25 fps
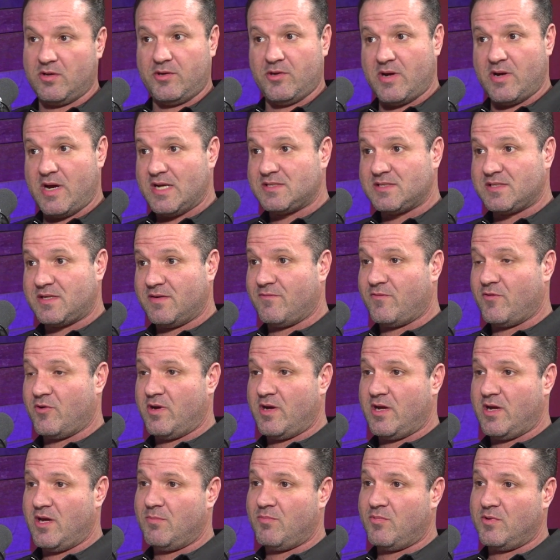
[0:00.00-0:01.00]
asking for
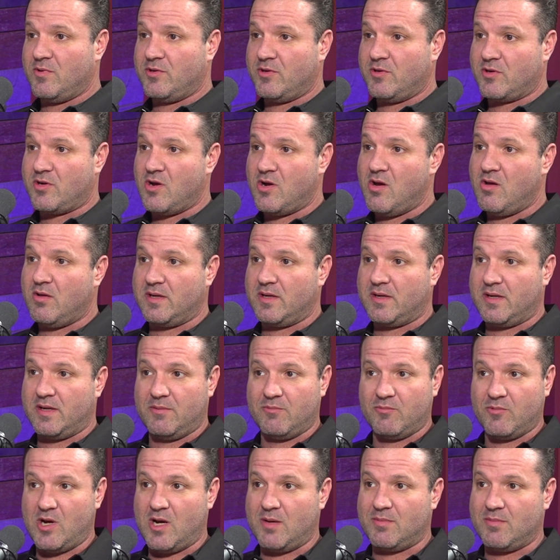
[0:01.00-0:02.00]
help when they're calling, and
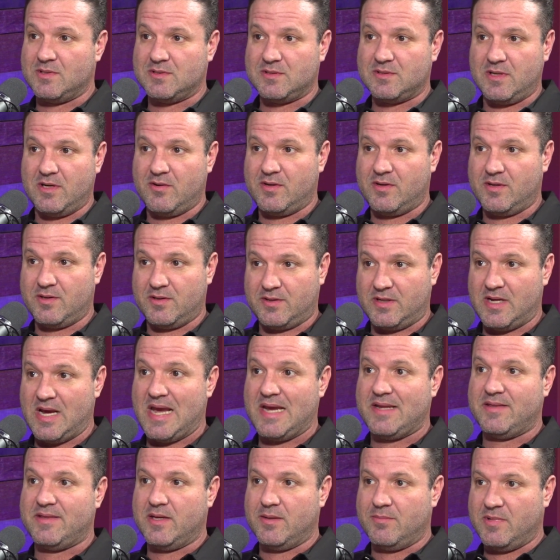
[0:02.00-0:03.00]
Robin's there to
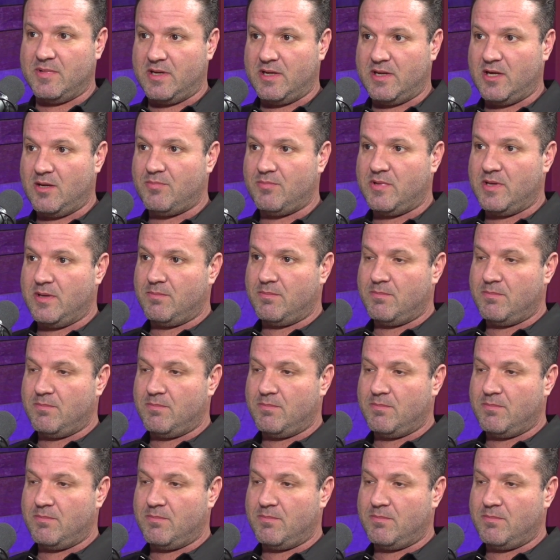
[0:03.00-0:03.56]
guide them and help them.